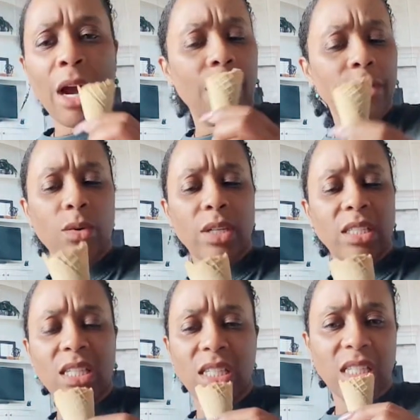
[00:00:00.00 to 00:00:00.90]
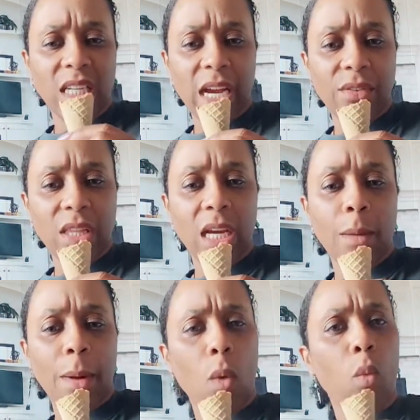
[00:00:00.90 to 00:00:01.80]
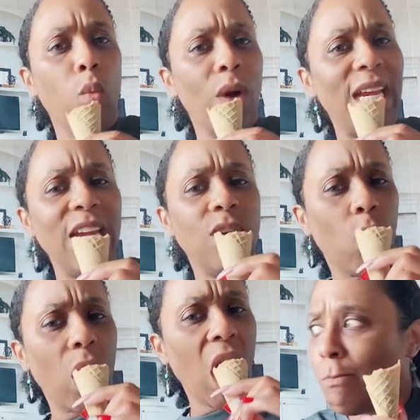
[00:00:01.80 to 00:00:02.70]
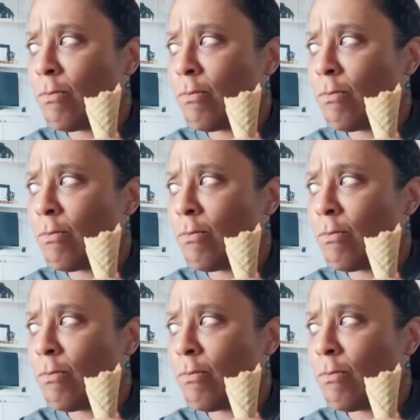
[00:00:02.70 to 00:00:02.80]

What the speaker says: all your existence and everything about what he doing.